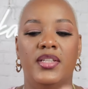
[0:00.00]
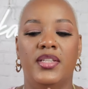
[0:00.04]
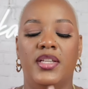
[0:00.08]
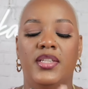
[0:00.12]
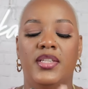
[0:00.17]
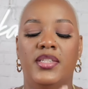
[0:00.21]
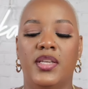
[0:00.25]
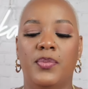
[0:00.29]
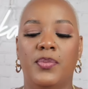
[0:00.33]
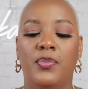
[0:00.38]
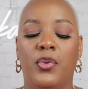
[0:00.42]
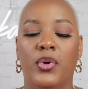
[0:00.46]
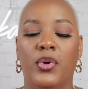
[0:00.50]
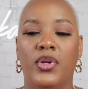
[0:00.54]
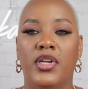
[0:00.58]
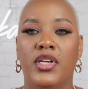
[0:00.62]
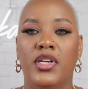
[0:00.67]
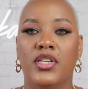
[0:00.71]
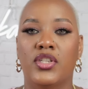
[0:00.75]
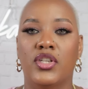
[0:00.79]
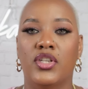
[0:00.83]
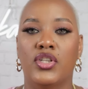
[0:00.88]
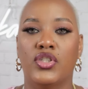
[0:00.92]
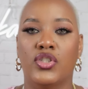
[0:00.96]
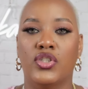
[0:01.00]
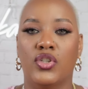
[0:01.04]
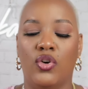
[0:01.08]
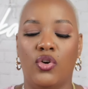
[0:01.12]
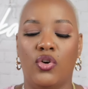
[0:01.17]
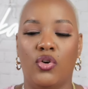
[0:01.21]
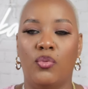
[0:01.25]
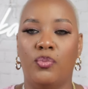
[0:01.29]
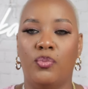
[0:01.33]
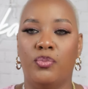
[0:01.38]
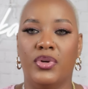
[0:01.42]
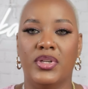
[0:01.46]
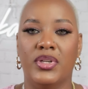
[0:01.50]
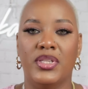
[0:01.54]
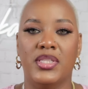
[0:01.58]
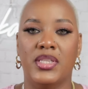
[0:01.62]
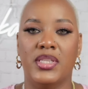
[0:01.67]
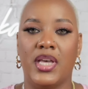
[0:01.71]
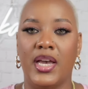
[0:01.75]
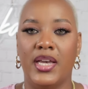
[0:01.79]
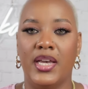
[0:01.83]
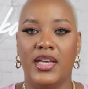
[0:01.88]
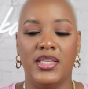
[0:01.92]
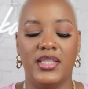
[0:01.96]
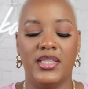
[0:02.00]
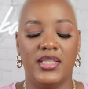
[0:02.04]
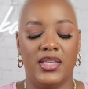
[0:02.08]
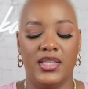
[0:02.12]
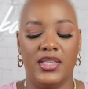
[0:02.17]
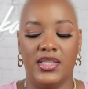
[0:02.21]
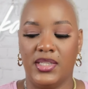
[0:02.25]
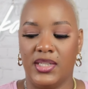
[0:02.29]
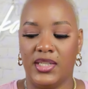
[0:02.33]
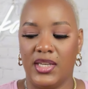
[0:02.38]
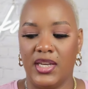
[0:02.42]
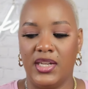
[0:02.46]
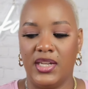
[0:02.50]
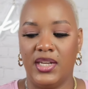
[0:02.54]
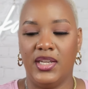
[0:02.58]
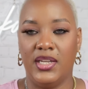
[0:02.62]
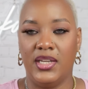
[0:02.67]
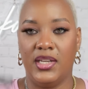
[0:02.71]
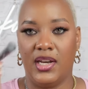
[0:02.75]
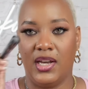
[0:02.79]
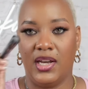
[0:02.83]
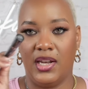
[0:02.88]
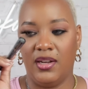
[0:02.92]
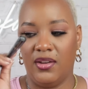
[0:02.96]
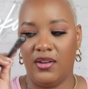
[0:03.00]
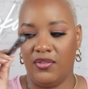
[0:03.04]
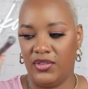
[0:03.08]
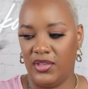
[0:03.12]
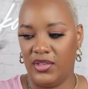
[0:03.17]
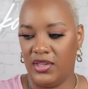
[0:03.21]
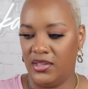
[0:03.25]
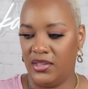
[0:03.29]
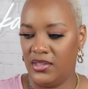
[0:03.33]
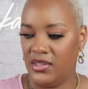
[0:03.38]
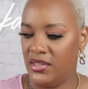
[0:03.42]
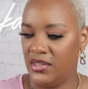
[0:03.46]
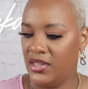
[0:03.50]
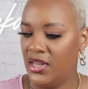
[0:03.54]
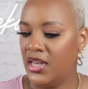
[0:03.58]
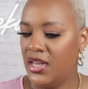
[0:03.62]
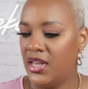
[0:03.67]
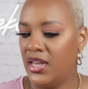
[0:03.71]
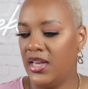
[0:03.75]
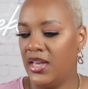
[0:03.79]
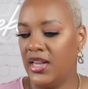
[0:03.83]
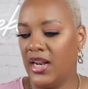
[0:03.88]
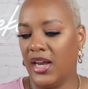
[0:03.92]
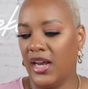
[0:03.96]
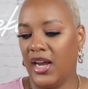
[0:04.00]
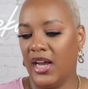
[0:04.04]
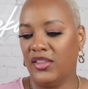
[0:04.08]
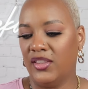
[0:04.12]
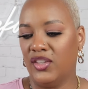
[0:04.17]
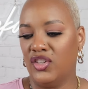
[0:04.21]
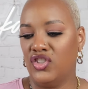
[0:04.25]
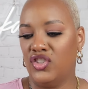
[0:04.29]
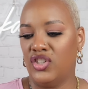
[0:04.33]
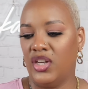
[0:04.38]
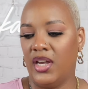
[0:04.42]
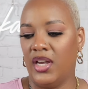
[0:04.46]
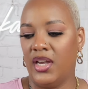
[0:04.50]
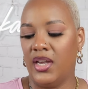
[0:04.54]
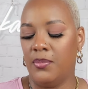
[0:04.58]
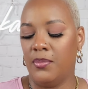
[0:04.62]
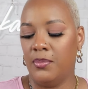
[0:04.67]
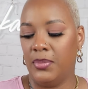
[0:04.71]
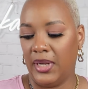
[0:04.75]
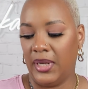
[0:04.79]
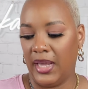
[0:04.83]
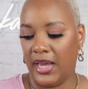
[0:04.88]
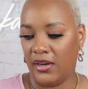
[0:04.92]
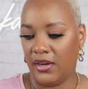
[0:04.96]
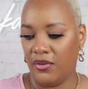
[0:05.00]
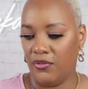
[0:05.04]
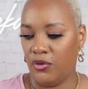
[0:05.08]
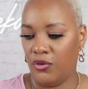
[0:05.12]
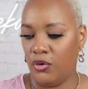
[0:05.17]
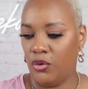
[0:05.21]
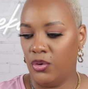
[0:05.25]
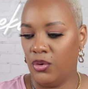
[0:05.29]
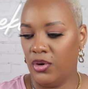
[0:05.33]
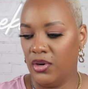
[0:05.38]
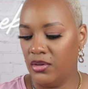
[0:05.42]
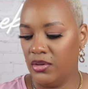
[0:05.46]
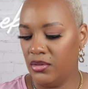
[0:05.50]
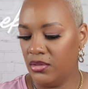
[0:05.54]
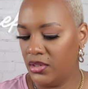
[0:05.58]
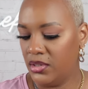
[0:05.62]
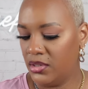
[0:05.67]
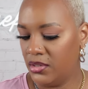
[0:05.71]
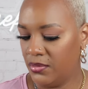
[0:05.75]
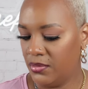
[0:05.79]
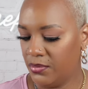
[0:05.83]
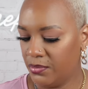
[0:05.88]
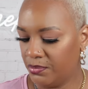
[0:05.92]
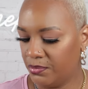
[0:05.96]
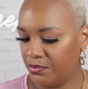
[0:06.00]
The tip on this is so precise and skinny. I love this. And I got the shade black, of course.